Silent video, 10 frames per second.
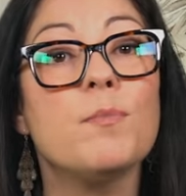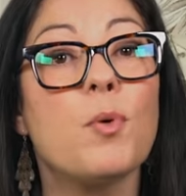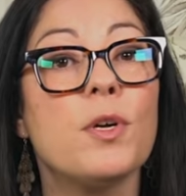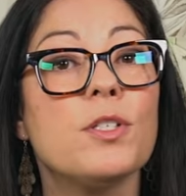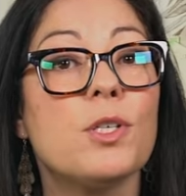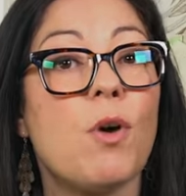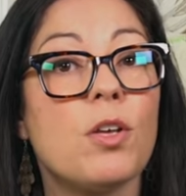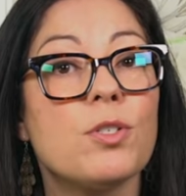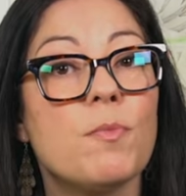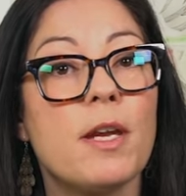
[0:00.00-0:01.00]
important to
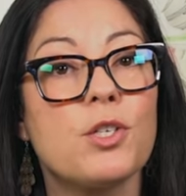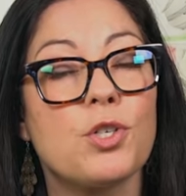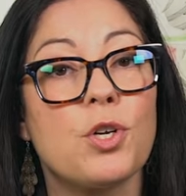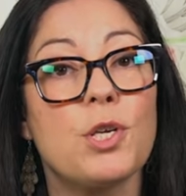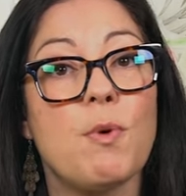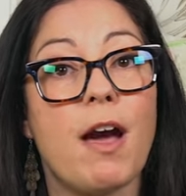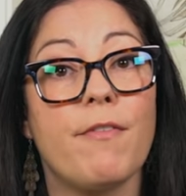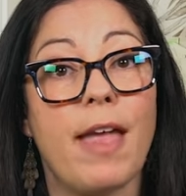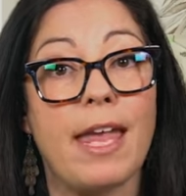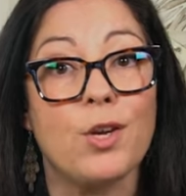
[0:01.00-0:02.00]
also make sure you
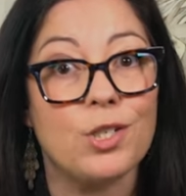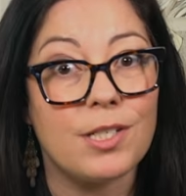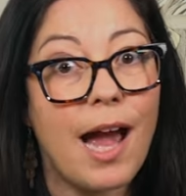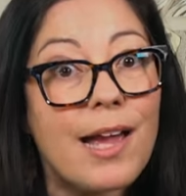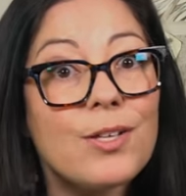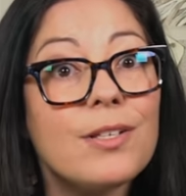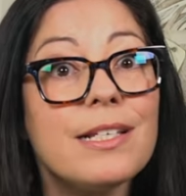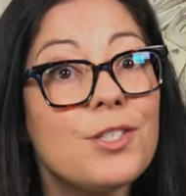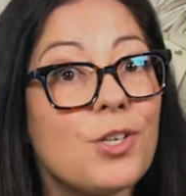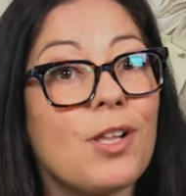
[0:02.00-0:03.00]
have a good tile
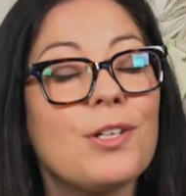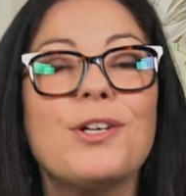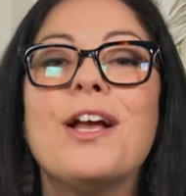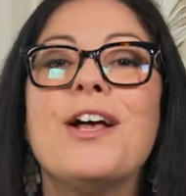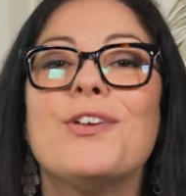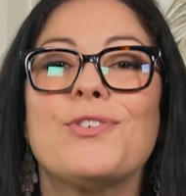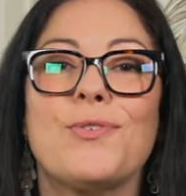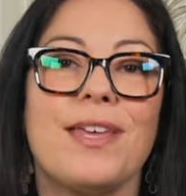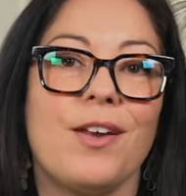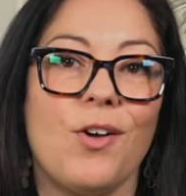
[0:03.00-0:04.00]
installer
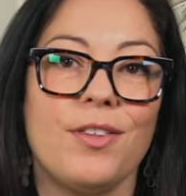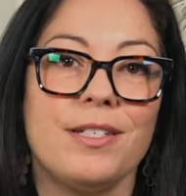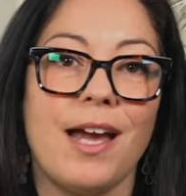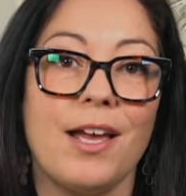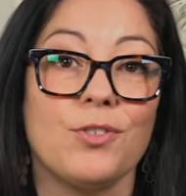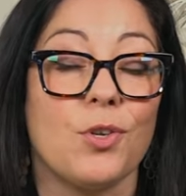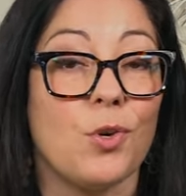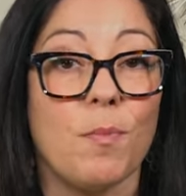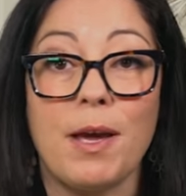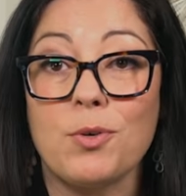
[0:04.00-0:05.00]
so that all the tiles,
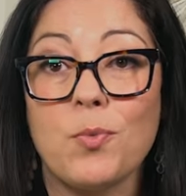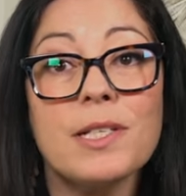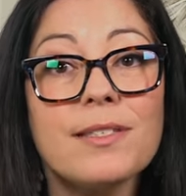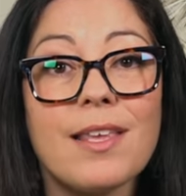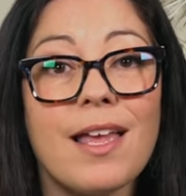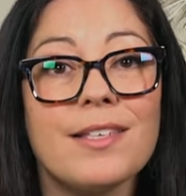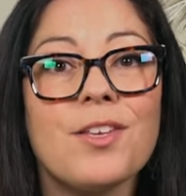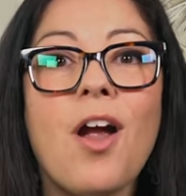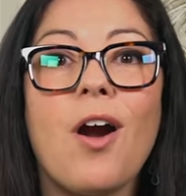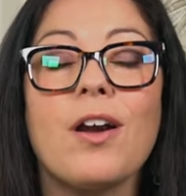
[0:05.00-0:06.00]
no matter what size,